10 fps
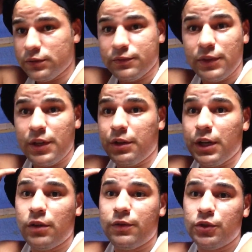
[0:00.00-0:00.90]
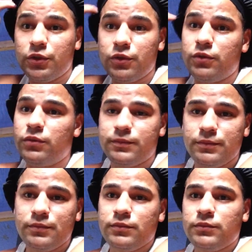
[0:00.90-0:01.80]
very helpful too
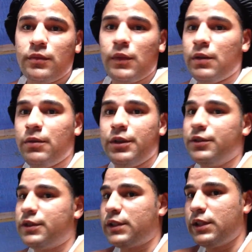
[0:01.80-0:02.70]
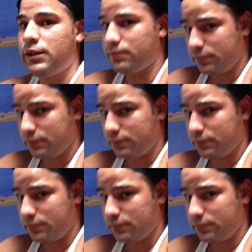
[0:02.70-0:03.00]
when you sleep.